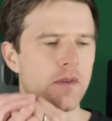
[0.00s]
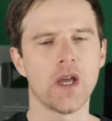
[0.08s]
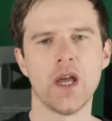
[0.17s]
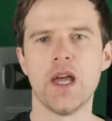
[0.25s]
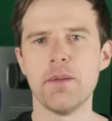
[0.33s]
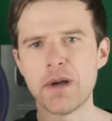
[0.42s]

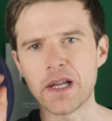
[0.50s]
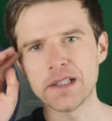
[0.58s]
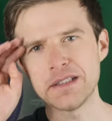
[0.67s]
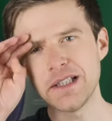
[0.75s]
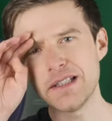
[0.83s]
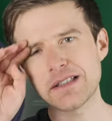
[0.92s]
And I
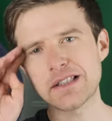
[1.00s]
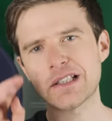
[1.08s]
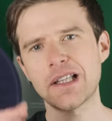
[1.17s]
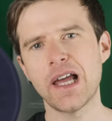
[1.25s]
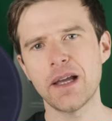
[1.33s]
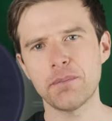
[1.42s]
didn't
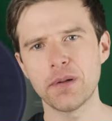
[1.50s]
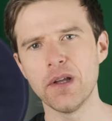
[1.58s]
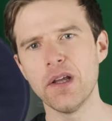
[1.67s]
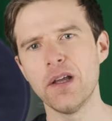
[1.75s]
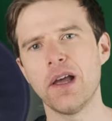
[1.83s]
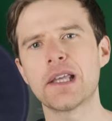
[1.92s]
slap
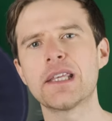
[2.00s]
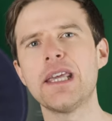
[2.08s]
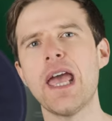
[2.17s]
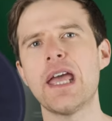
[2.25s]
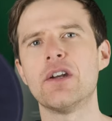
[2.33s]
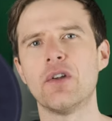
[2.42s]

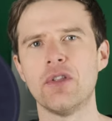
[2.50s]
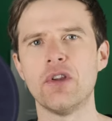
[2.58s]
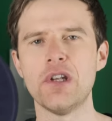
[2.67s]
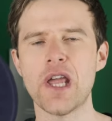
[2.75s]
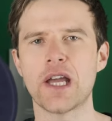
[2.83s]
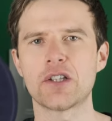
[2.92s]
again on
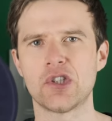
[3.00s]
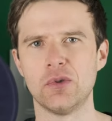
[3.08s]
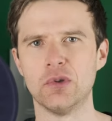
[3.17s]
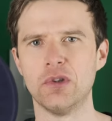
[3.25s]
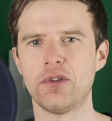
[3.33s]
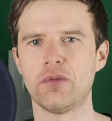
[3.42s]
the
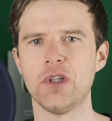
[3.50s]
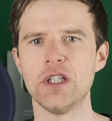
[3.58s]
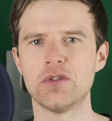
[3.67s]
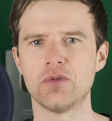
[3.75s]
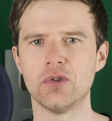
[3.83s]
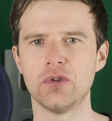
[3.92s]
natural three
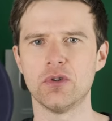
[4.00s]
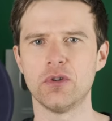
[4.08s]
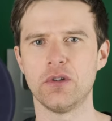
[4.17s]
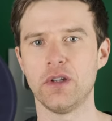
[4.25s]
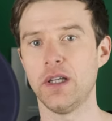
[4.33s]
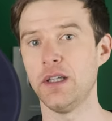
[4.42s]
draw
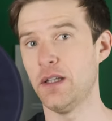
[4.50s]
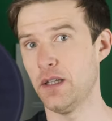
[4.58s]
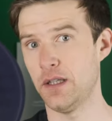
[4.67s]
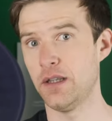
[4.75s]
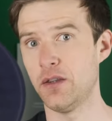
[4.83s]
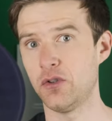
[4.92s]

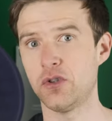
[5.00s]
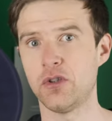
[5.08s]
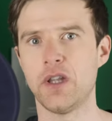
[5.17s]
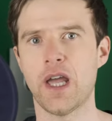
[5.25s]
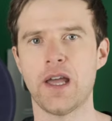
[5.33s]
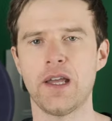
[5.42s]
in
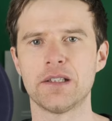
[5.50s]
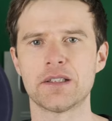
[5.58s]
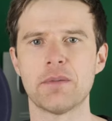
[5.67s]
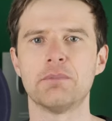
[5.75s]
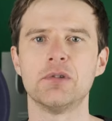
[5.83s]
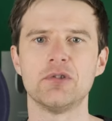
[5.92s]
that
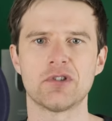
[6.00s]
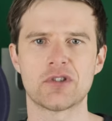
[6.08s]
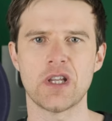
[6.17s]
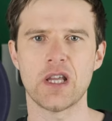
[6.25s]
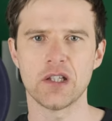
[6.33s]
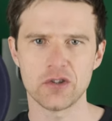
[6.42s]
example just
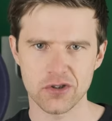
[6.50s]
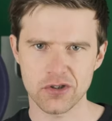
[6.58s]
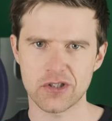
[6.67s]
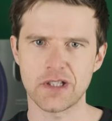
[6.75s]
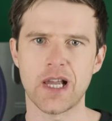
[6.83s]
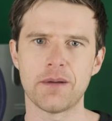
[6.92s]
then. I
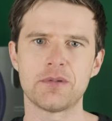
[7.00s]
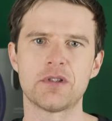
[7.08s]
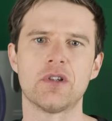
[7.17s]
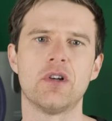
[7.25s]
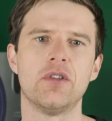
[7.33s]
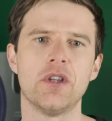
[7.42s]
just
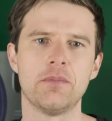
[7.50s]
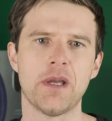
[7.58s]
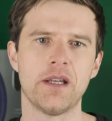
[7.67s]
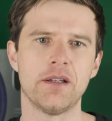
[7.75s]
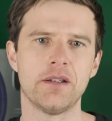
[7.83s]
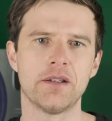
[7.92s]
slapped on the
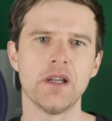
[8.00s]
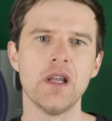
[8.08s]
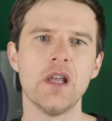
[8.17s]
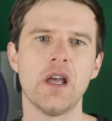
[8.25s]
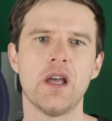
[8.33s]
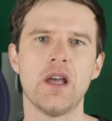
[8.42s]
bend.
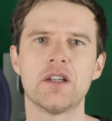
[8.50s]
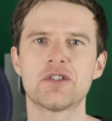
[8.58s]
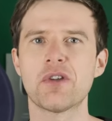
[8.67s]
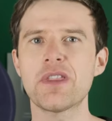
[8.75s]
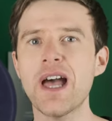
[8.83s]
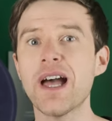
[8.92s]

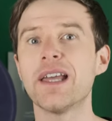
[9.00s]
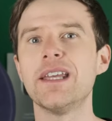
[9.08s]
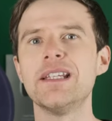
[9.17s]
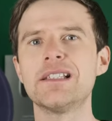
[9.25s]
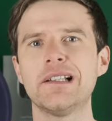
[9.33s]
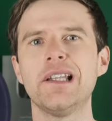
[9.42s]
So that
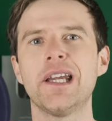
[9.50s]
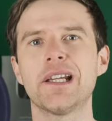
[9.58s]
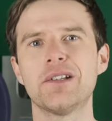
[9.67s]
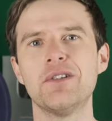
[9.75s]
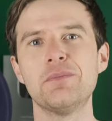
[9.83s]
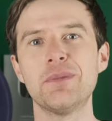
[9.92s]
is
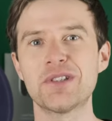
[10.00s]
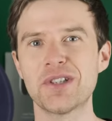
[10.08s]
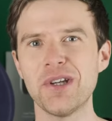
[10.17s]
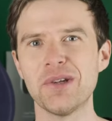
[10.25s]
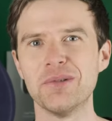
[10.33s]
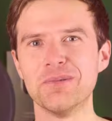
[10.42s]
lick number
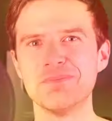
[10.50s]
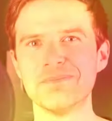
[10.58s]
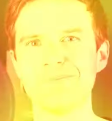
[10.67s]
two.